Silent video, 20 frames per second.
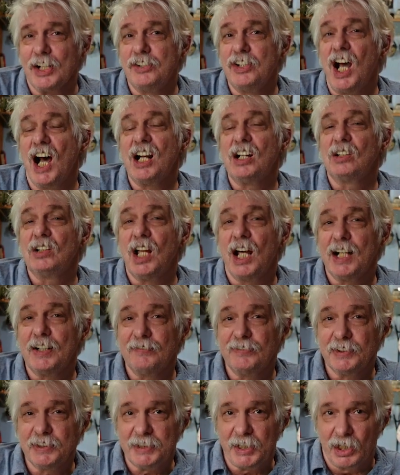Not a
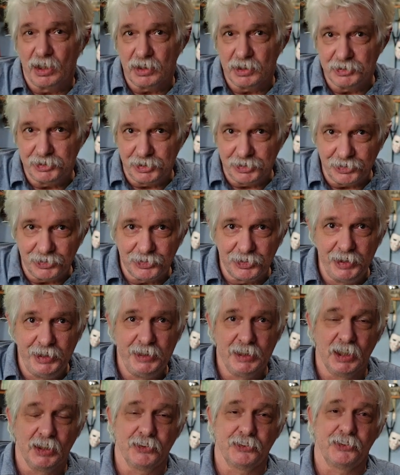lot of intelligence
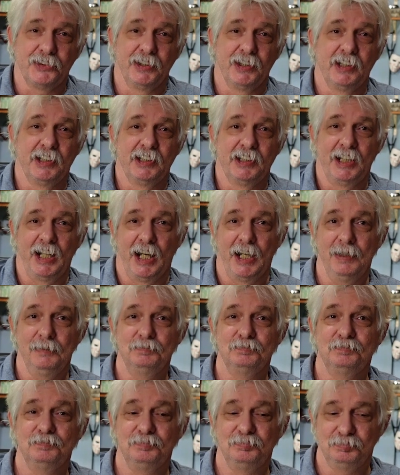seen out there
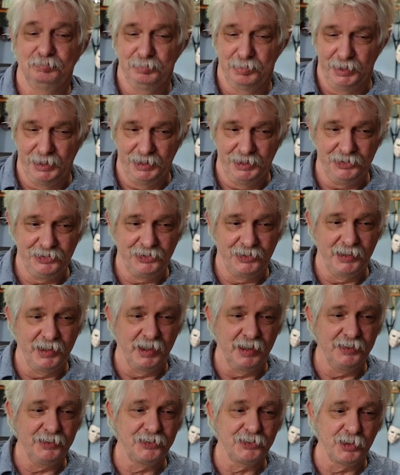today, but it's
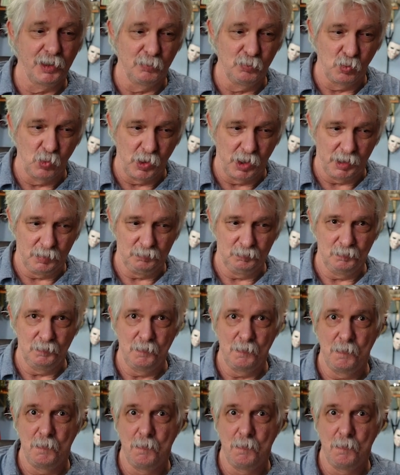there somewhere.